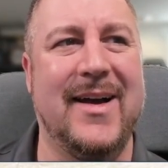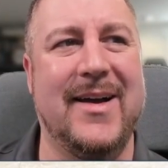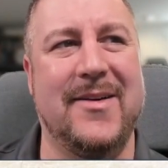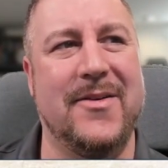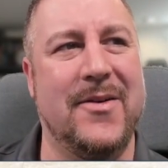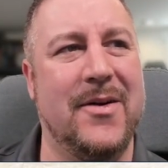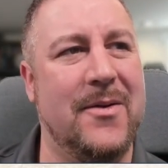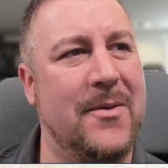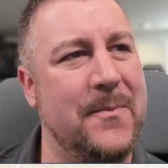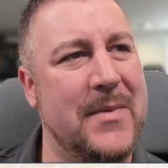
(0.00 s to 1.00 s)
I don't
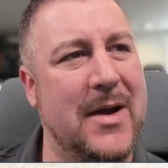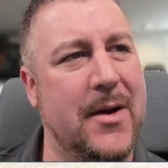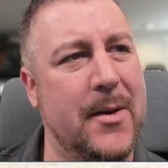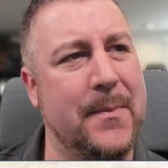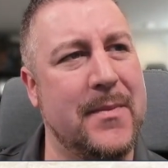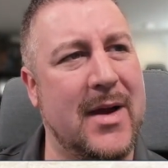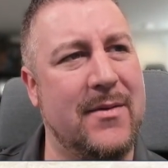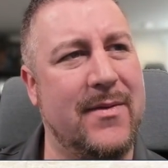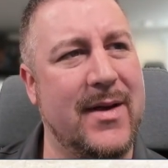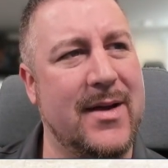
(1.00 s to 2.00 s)
know.
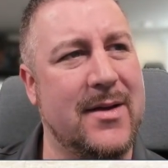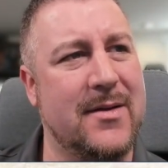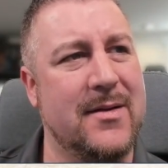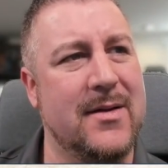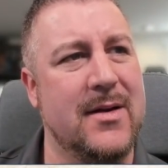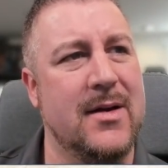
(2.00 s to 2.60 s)
I think